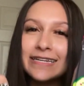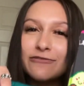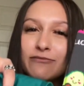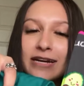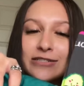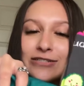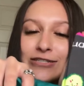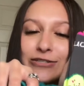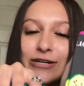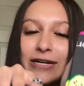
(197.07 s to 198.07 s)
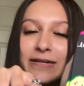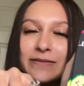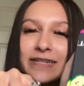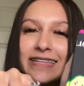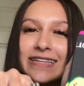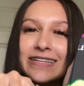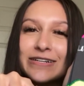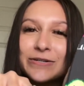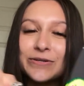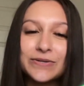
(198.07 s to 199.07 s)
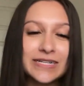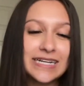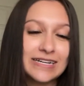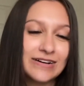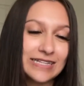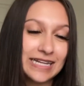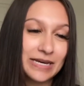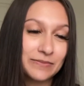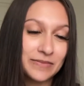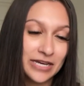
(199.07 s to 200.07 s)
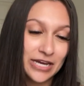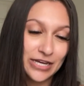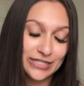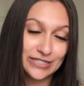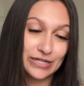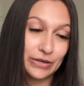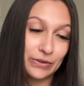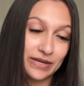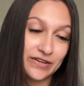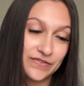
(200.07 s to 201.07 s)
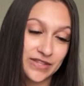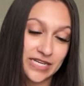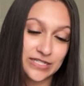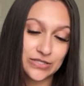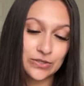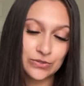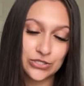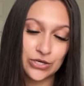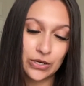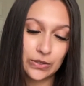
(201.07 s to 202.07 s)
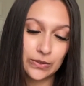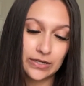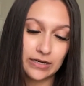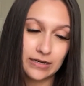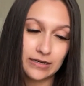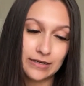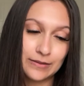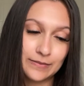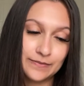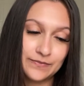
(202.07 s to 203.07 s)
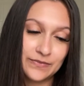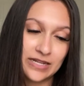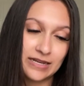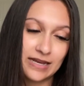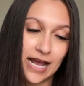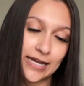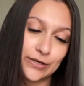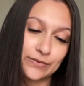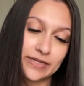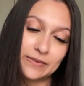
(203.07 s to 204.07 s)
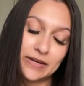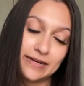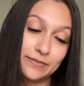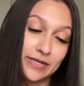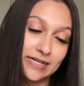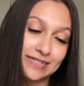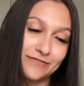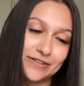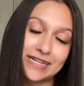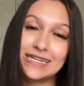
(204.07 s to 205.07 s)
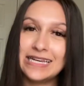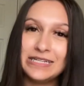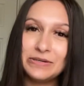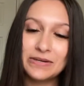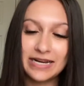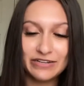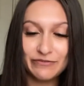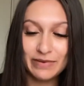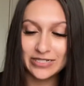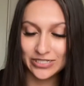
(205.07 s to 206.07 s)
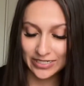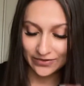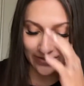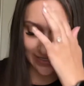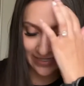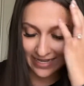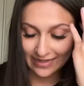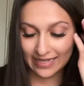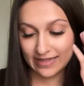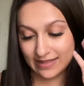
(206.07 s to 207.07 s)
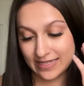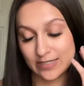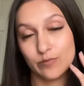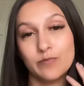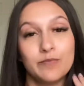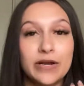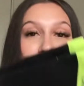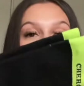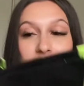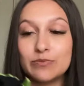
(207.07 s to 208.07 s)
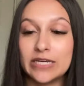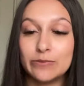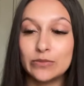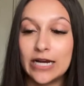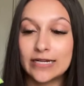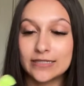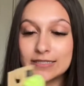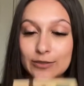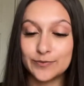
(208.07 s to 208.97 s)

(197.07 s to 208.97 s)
match the scrubs, like the little green on them. So if these do show, I don't really mind because I feel like they do kind of match anyways. And then this pair is just plain black, so